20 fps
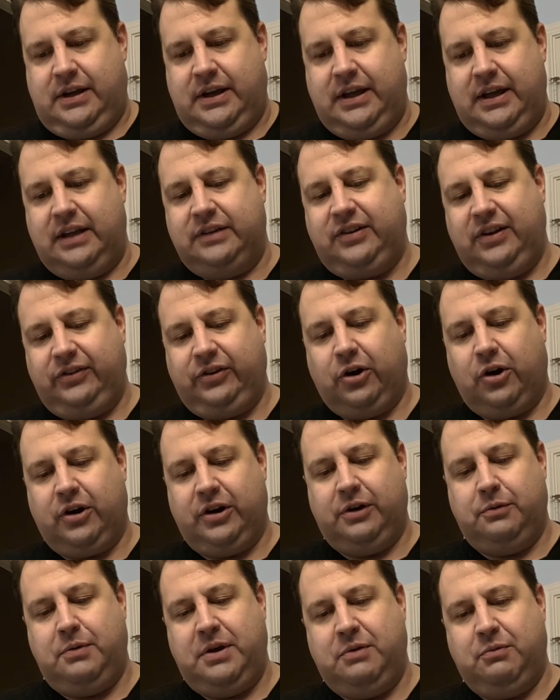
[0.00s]
it, it
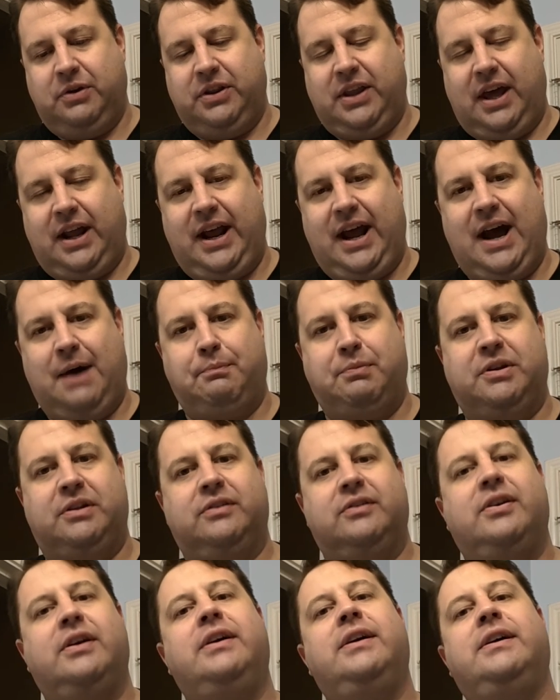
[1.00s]
disheartened me when that
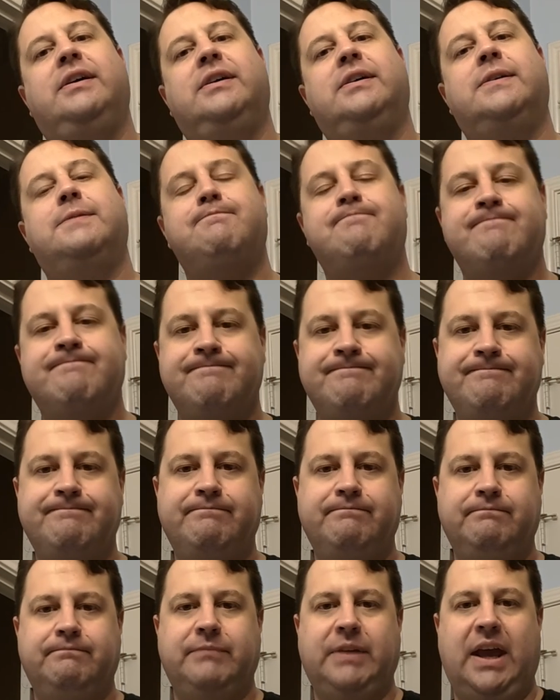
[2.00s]
happened.
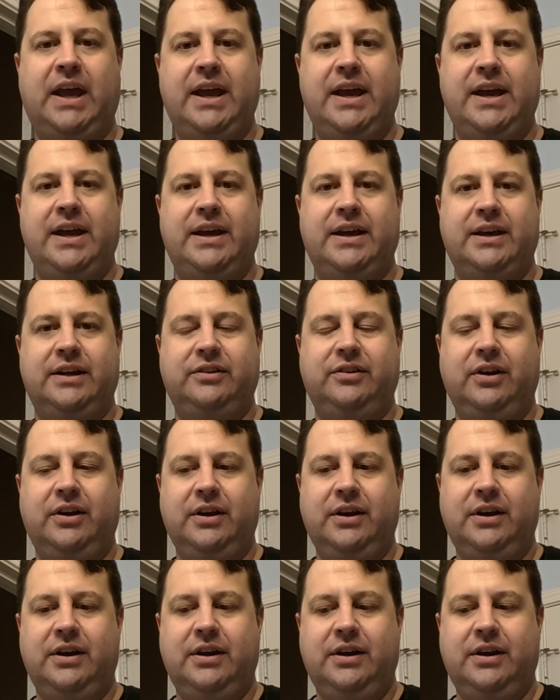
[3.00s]
And